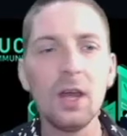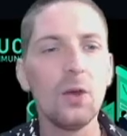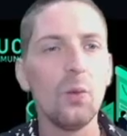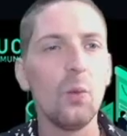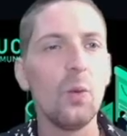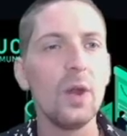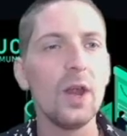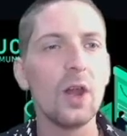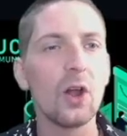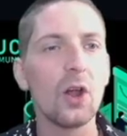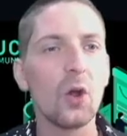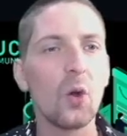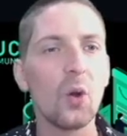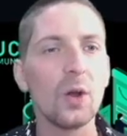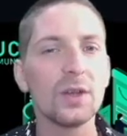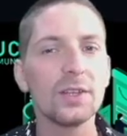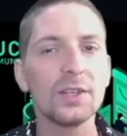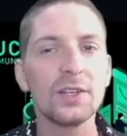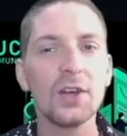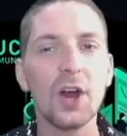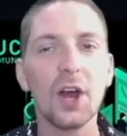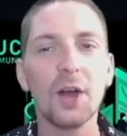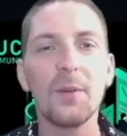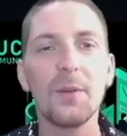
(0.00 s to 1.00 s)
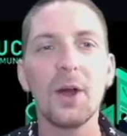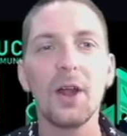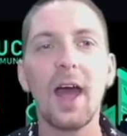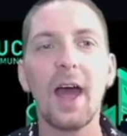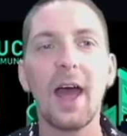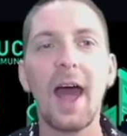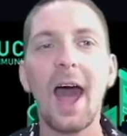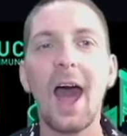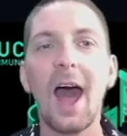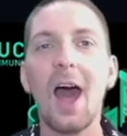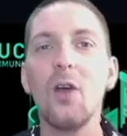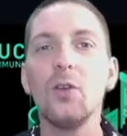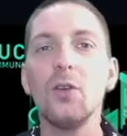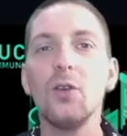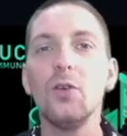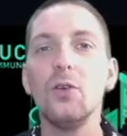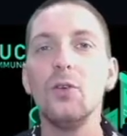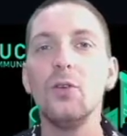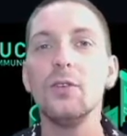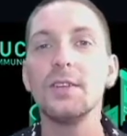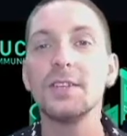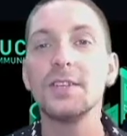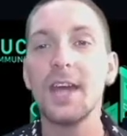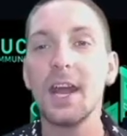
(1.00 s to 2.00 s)
We are going to talk about how
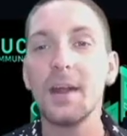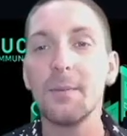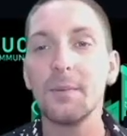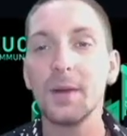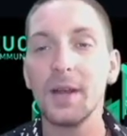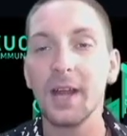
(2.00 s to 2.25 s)
you set up